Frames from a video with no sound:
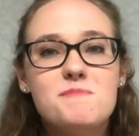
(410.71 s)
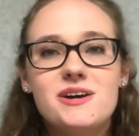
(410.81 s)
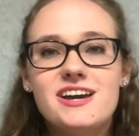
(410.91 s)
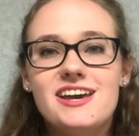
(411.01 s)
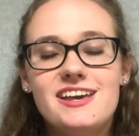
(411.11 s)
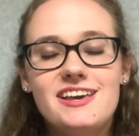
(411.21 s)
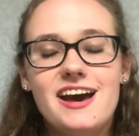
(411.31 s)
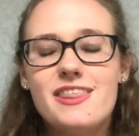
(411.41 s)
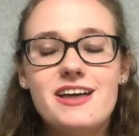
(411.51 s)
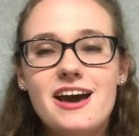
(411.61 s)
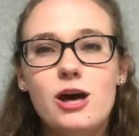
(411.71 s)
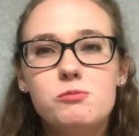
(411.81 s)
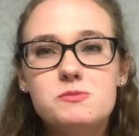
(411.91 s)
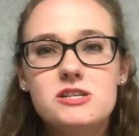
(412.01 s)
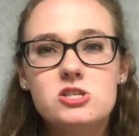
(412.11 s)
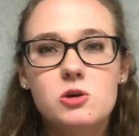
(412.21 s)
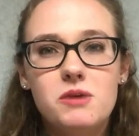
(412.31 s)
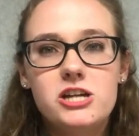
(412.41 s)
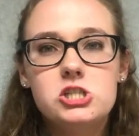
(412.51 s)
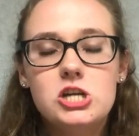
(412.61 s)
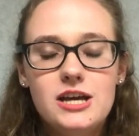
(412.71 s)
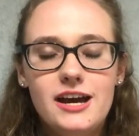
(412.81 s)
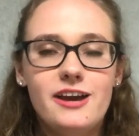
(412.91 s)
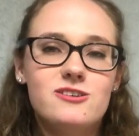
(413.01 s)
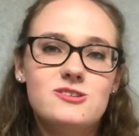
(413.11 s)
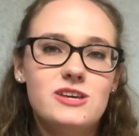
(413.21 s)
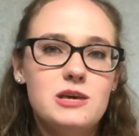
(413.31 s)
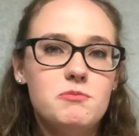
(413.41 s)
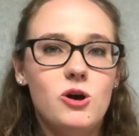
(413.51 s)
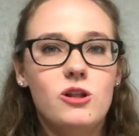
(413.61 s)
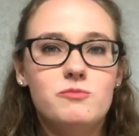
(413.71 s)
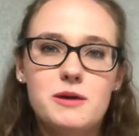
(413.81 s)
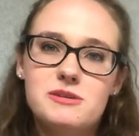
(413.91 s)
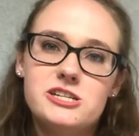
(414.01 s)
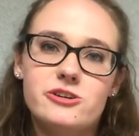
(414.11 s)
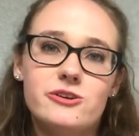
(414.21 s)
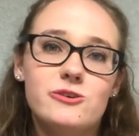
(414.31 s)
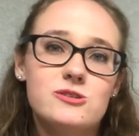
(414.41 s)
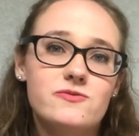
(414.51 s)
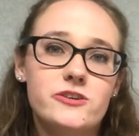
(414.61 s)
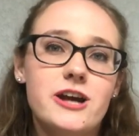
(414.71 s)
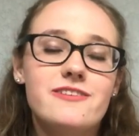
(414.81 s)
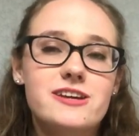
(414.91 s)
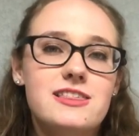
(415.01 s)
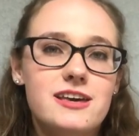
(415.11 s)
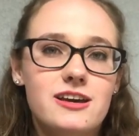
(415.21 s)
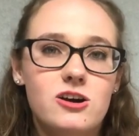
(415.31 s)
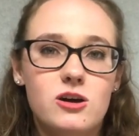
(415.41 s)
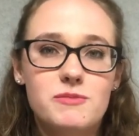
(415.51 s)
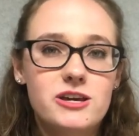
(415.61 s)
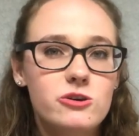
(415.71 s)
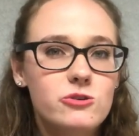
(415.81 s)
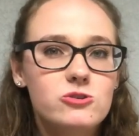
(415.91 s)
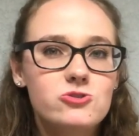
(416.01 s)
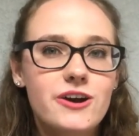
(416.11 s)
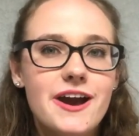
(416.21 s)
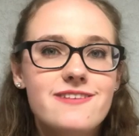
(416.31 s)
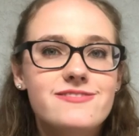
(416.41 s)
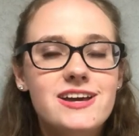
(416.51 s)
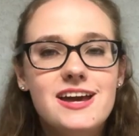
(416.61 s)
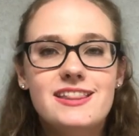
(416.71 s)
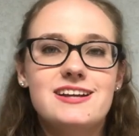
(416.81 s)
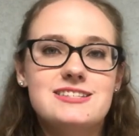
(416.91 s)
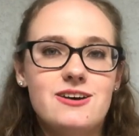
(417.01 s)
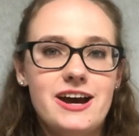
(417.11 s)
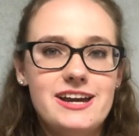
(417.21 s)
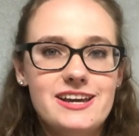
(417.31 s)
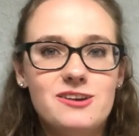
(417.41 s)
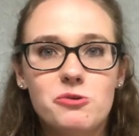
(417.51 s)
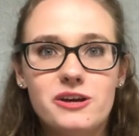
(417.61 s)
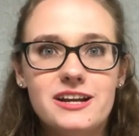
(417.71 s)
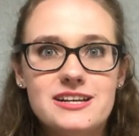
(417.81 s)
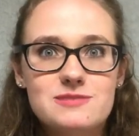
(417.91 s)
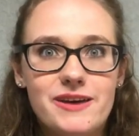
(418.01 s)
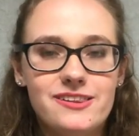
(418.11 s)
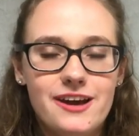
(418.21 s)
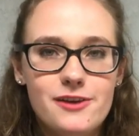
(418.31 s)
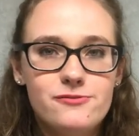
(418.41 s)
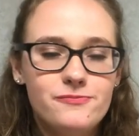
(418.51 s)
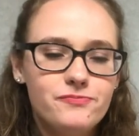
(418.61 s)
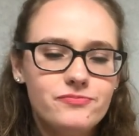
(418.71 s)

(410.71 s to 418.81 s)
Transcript: But yeah, that helped me so much. I also keep all of my materials for everything on my Google Drive. That's how I organize my life.